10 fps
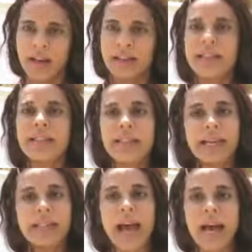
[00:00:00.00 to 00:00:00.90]
The
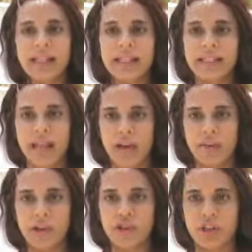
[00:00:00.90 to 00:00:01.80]
state has
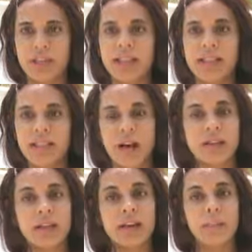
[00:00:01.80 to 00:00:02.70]
established a
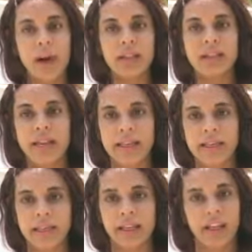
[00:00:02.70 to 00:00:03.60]
disaster command
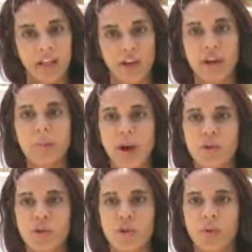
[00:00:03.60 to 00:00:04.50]
center here in
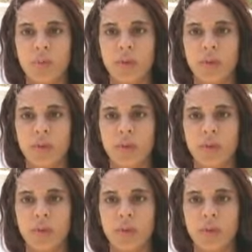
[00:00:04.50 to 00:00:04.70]
Mount Hope.